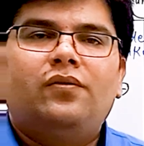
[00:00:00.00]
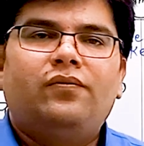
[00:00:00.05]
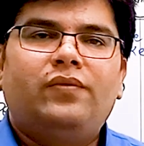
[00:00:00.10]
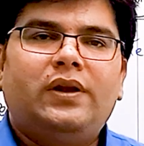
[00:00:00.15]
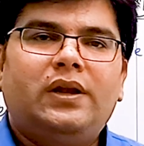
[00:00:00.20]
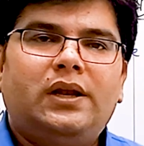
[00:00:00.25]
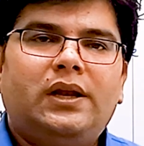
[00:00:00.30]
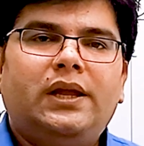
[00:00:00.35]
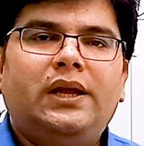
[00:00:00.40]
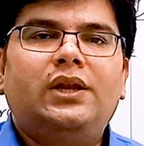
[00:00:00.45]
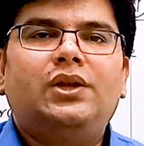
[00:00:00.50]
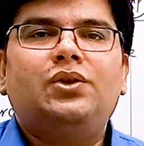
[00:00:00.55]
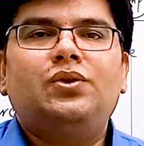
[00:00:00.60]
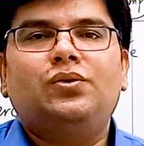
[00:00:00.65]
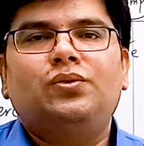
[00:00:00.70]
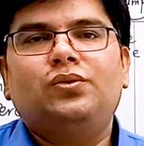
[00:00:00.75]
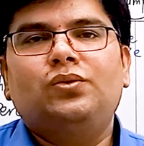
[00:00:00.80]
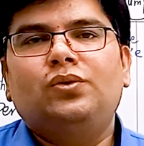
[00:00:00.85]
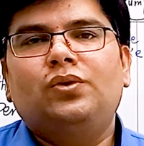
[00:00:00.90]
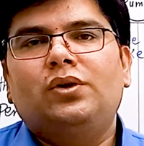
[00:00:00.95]
will lead
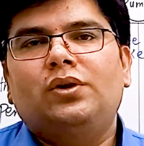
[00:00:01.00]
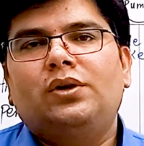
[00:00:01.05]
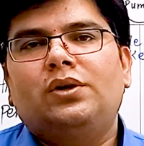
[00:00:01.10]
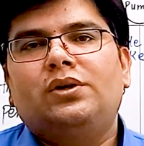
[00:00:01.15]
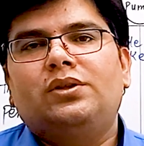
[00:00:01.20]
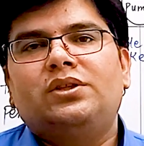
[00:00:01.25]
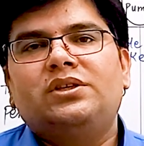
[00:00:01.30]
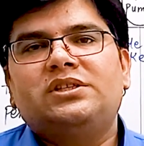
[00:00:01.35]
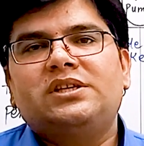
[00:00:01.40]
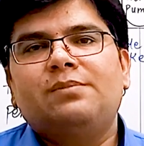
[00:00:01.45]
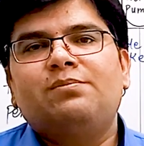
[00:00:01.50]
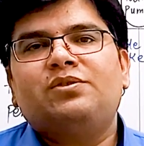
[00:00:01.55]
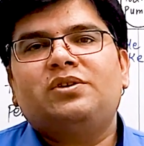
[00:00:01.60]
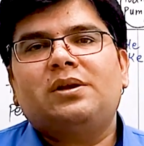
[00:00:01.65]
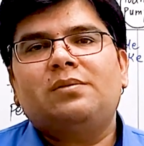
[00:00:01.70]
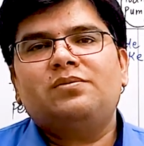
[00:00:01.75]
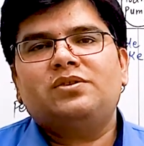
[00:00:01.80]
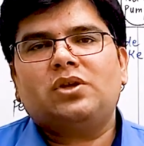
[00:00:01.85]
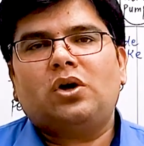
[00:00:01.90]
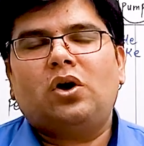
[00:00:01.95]
to the
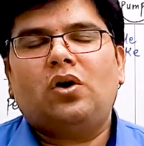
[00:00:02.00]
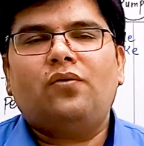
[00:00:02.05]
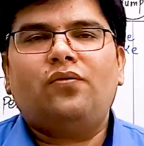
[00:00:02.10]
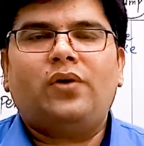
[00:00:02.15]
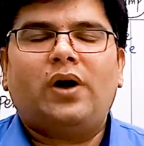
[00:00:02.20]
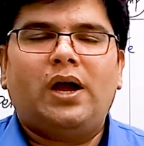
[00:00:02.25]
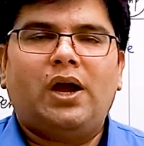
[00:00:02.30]
symptoms of